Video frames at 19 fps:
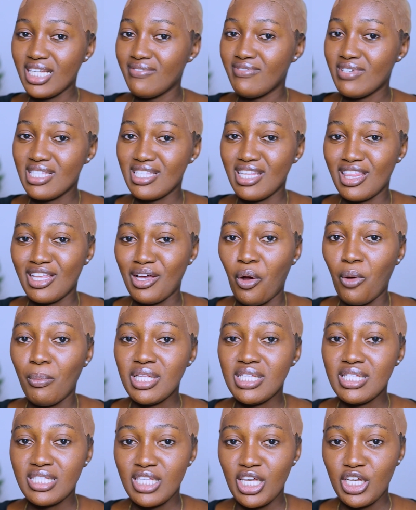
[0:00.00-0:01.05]
leave it in the
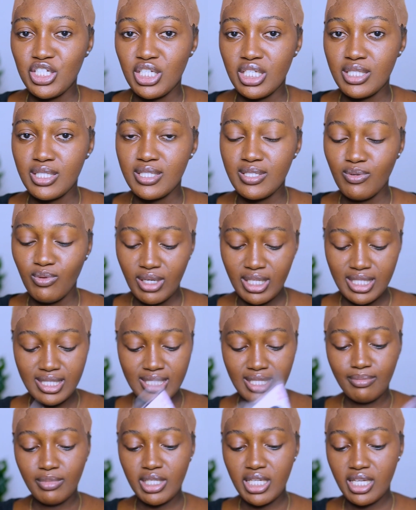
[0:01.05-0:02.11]
comment section, so that
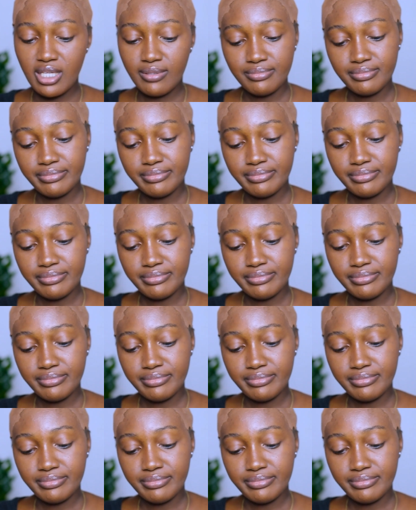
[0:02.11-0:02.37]
somebody